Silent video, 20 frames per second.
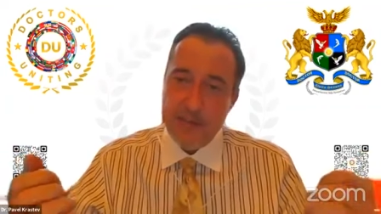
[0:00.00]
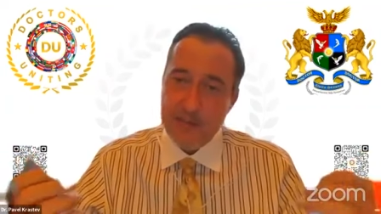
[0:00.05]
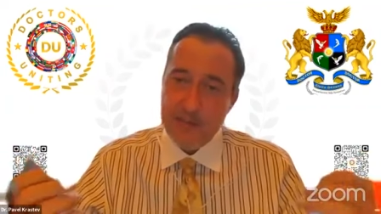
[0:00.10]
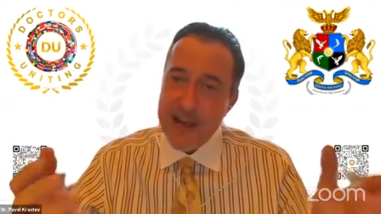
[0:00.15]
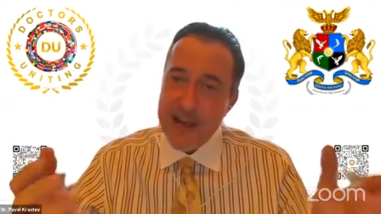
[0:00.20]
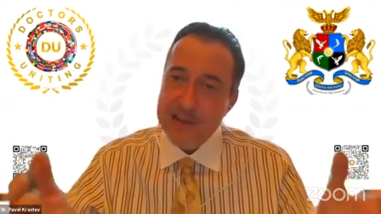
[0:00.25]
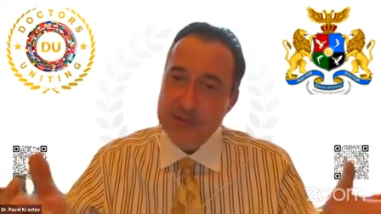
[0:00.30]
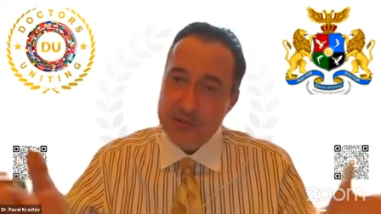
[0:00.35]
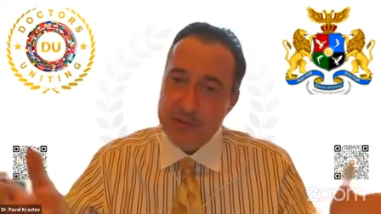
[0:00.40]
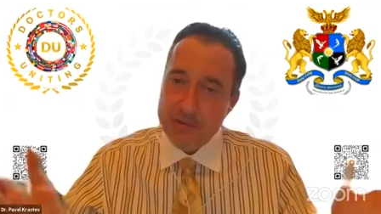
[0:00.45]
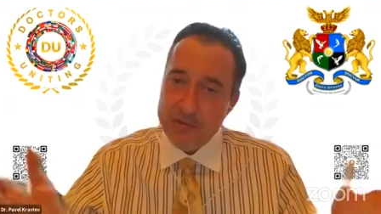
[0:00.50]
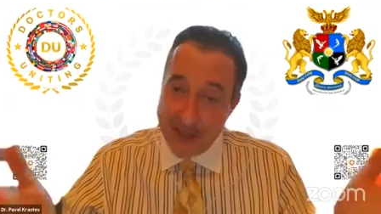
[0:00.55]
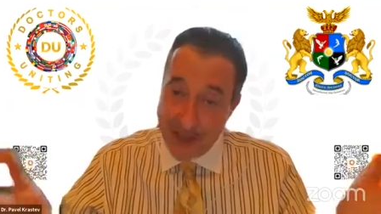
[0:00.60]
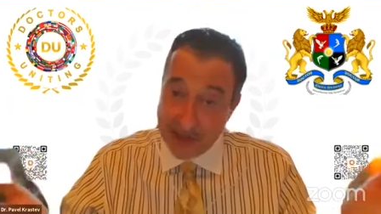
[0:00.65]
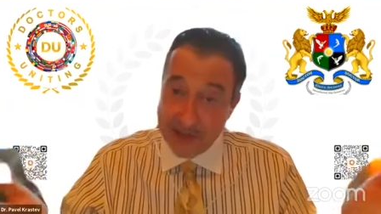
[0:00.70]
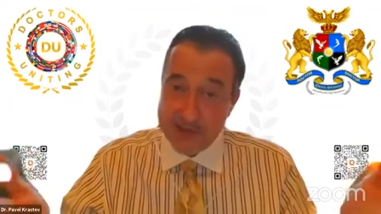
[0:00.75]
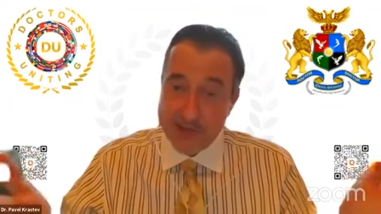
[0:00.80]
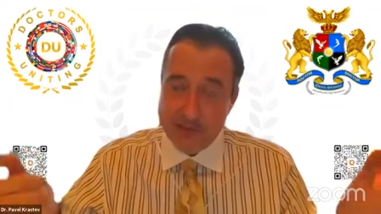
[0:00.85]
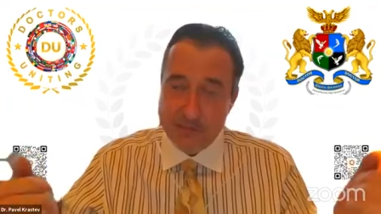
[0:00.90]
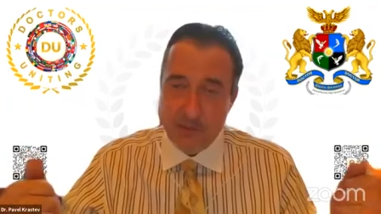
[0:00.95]

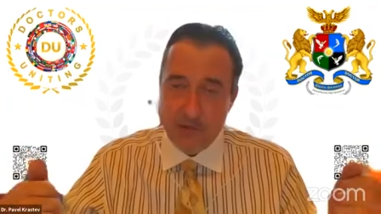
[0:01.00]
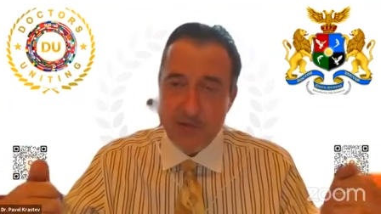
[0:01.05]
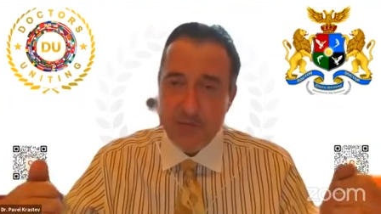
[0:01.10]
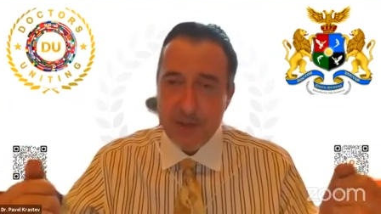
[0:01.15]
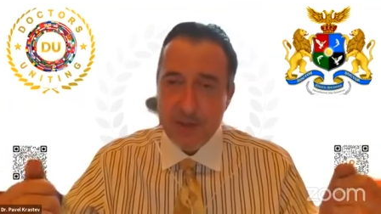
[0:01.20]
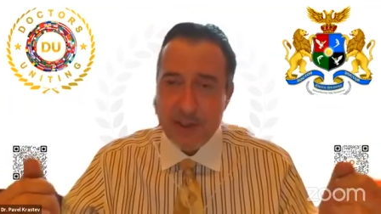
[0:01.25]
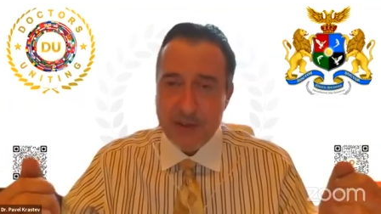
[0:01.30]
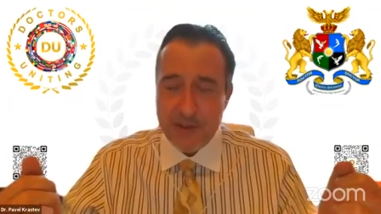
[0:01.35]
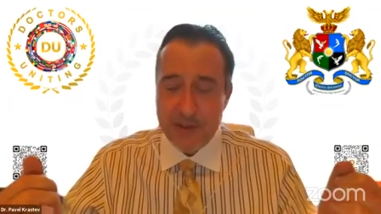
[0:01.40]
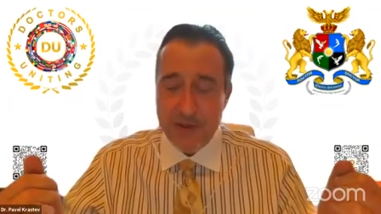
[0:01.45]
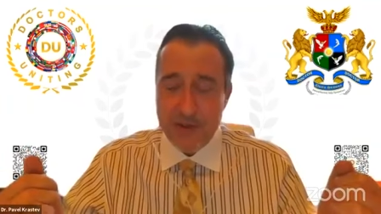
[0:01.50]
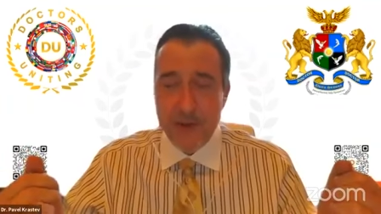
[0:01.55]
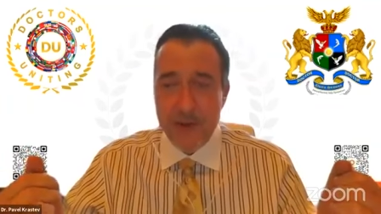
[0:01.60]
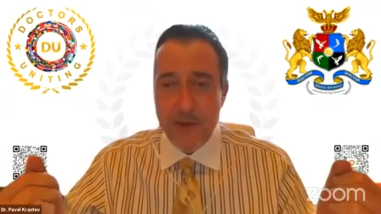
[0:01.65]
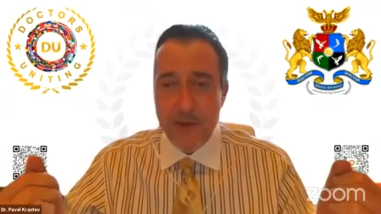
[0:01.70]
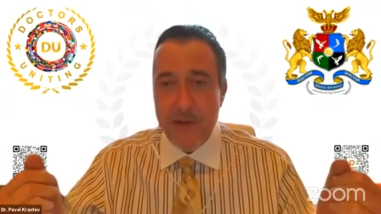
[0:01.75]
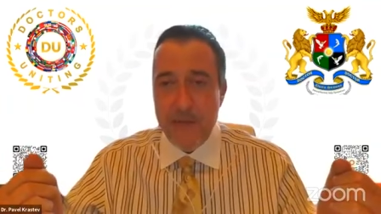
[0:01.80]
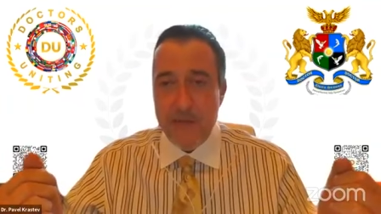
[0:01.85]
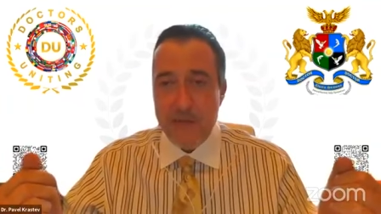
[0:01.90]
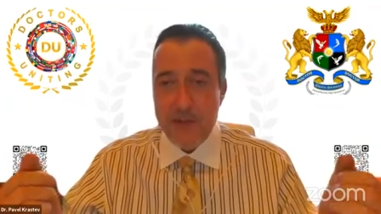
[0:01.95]
doctor-doctor movement
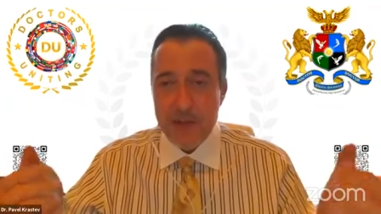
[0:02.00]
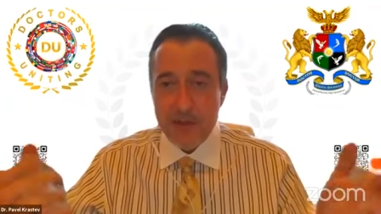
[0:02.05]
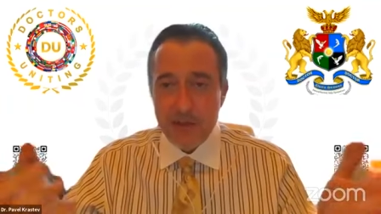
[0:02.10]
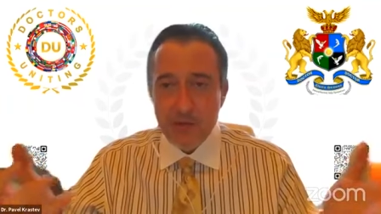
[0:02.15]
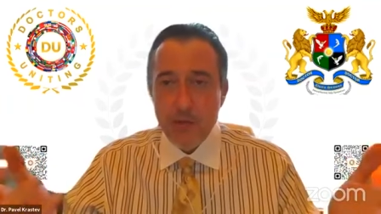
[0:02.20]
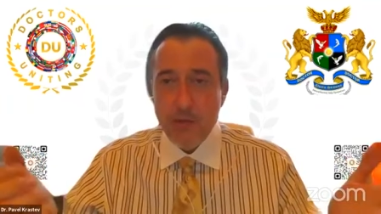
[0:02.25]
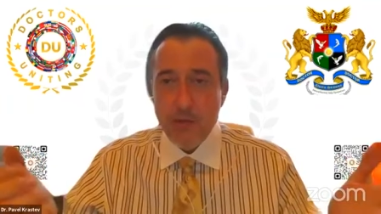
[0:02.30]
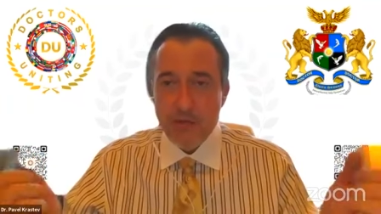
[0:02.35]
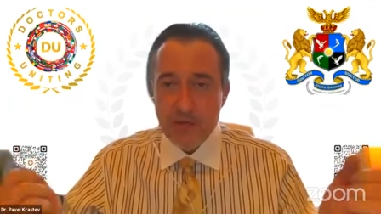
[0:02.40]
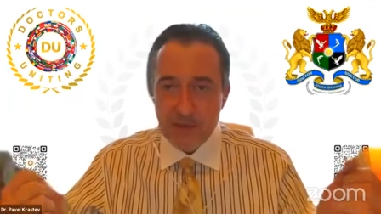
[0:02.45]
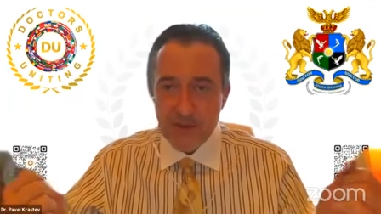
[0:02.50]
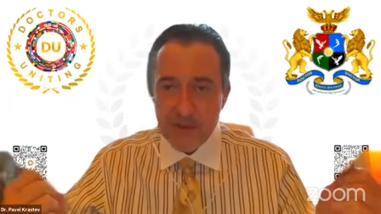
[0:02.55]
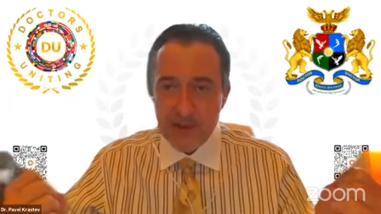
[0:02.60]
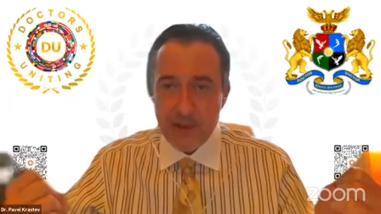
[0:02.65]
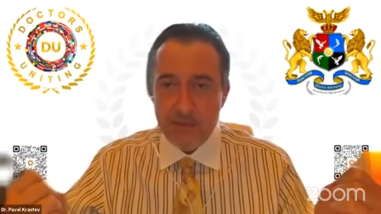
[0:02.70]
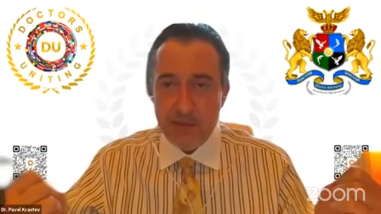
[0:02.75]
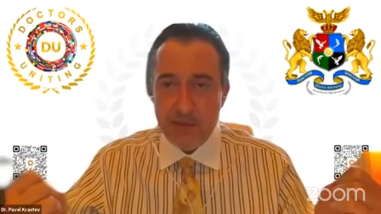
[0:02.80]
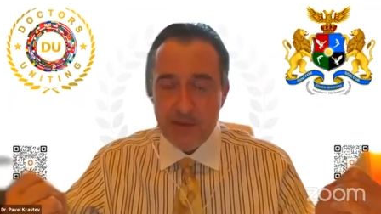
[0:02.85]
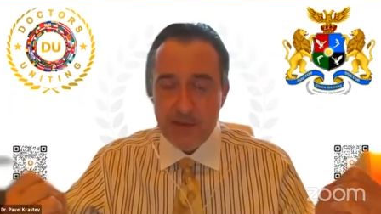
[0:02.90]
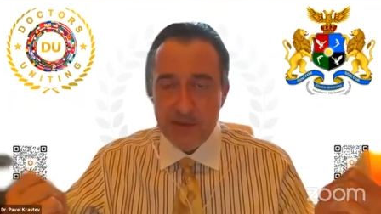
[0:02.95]
that Global
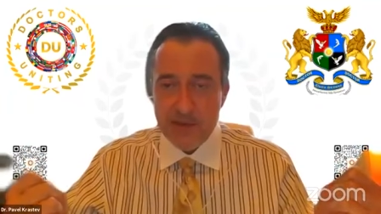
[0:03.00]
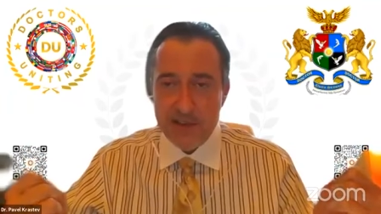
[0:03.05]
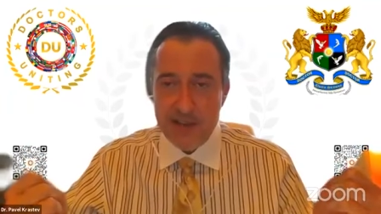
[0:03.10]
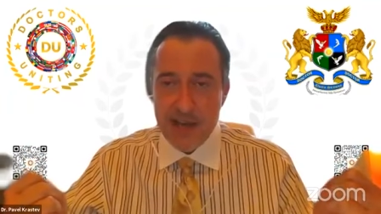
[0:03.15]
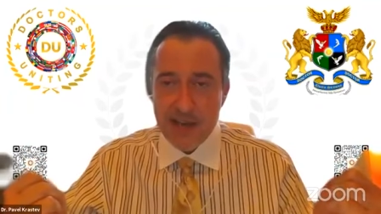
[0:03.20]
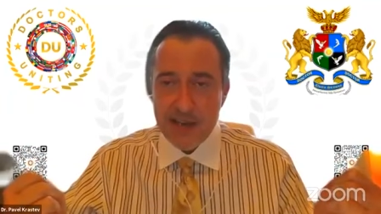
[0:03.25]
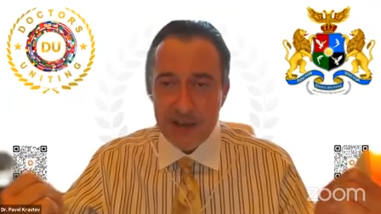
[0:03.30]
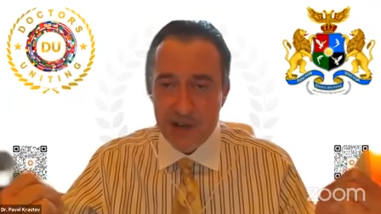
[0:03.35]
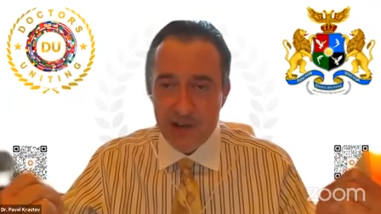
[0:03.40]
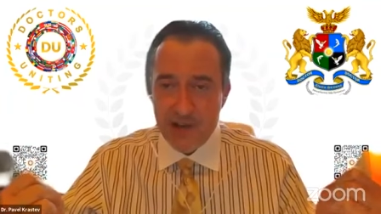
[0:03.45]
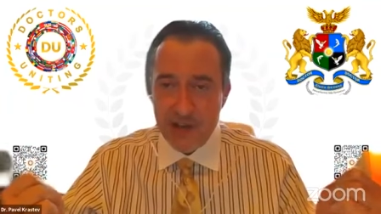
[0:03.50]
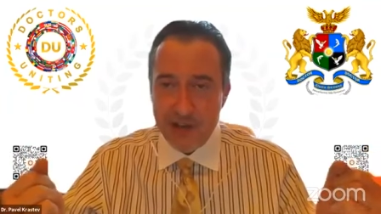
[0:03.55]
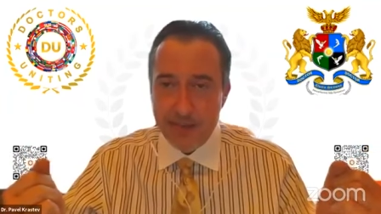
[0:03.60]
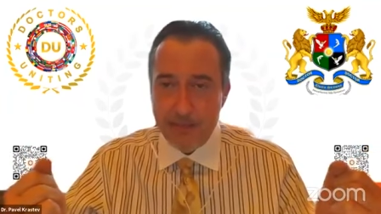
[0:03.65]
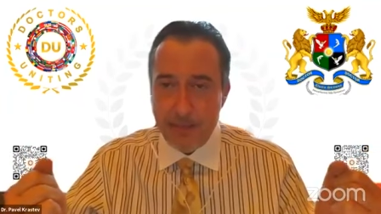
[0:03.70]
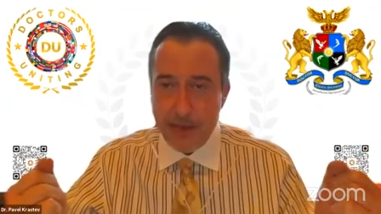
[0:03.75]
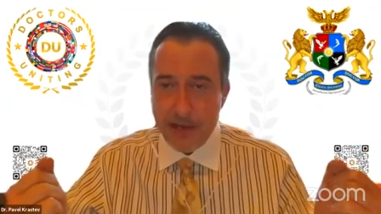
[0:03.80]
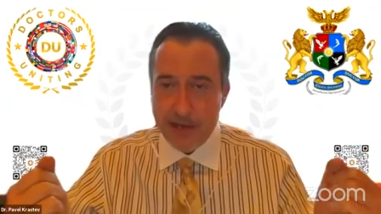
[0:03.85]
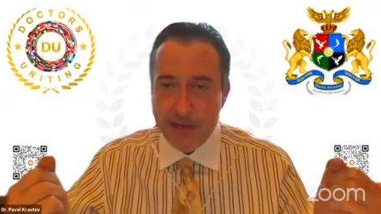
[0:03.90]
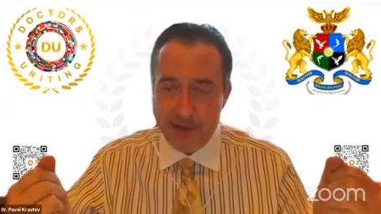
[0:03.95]
Summits and Dr. Shah
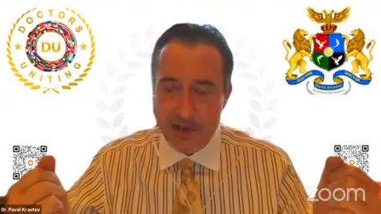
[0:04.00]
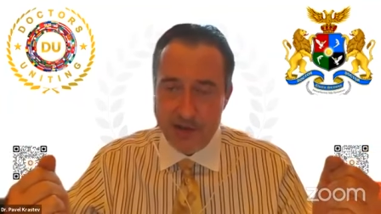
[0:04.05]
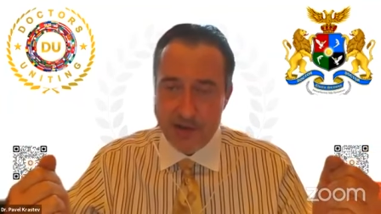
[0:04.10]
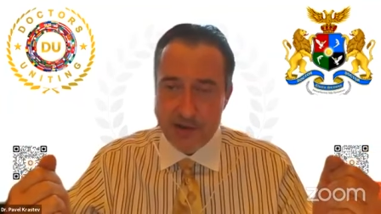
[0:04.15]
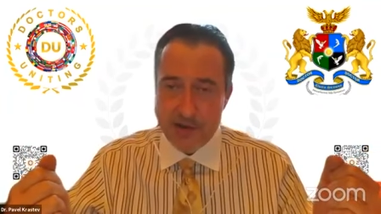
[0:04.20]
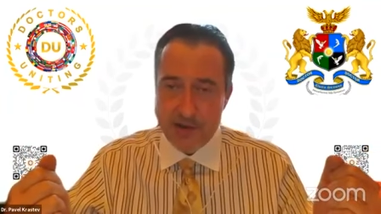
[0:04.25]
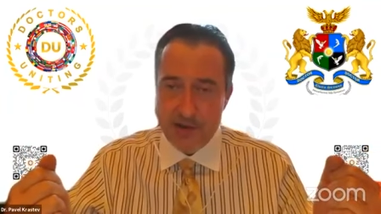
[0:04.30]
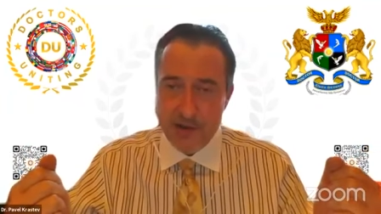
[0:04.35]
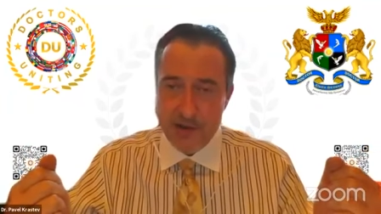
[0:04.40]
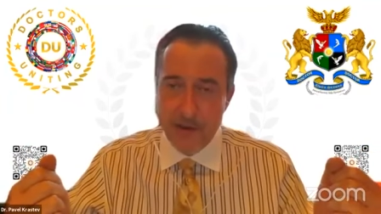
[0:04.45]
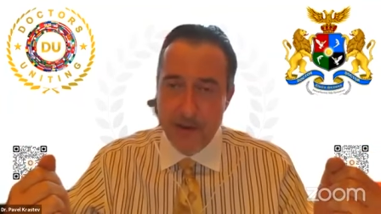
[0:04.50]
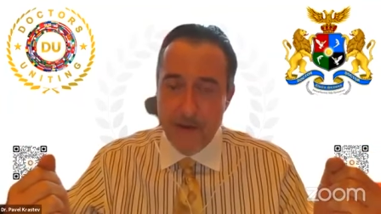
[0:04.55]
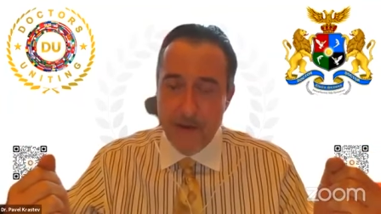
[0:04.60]
pioneered.